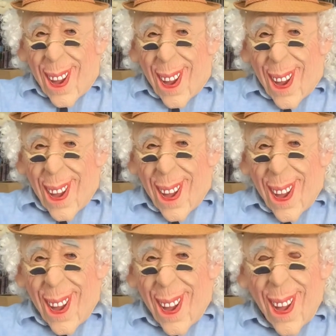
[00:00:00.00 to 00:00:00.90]
And
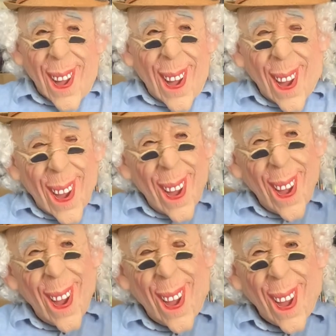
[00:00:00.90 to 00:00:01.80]
uh, yeah, so
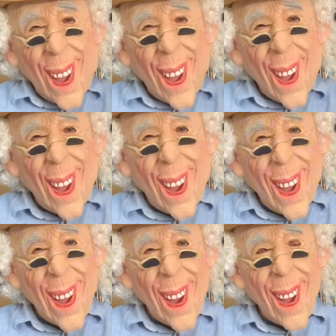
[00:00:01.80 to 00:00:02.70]
she was in two
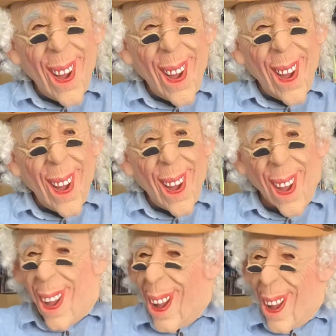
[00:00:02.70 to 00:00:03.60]
James Bond movies.
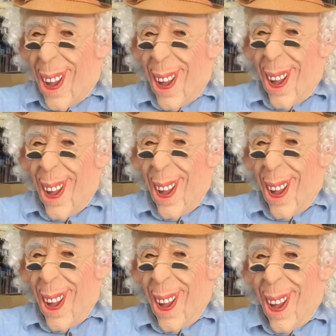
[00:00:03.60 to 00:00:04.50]
Yeah.
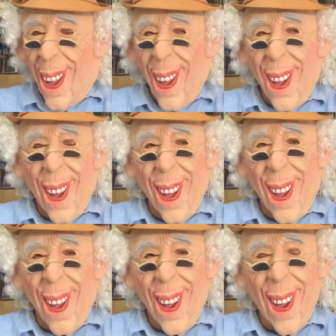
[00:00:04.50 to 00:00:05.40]
One
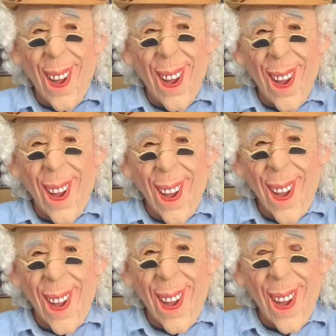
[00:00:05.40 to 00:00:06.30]
directed by John
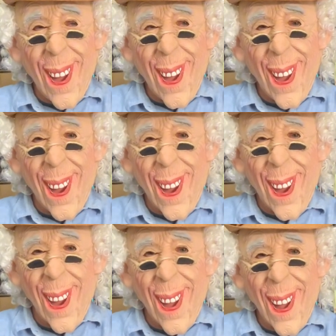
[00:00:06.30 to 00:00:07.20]
Huston, Casino
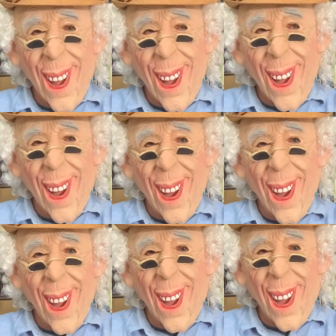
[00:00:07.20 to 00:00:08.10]
Royale,
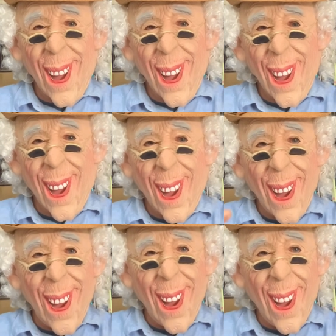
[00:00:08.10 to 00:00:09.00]
and they got
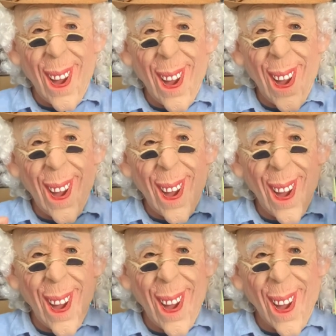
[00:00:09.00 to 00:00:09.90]
her back then
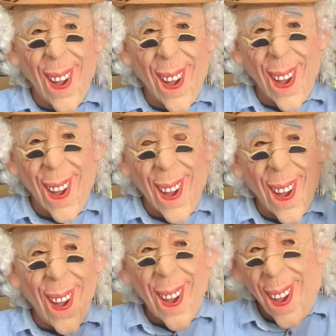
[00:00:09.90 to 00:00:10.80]
to
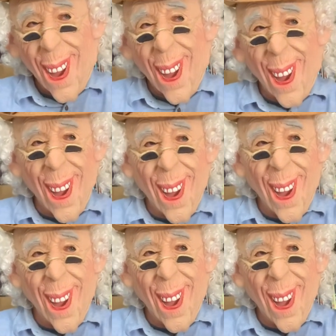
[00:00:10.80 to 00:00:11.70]
being Doctor
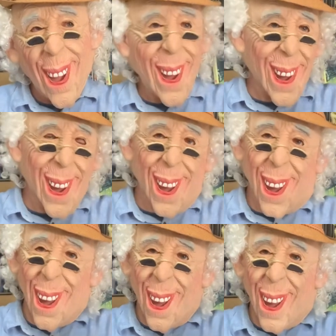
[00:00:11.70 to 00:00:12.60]
No.
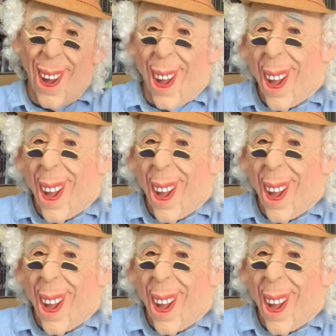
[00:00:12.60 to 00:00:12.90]
Hmm.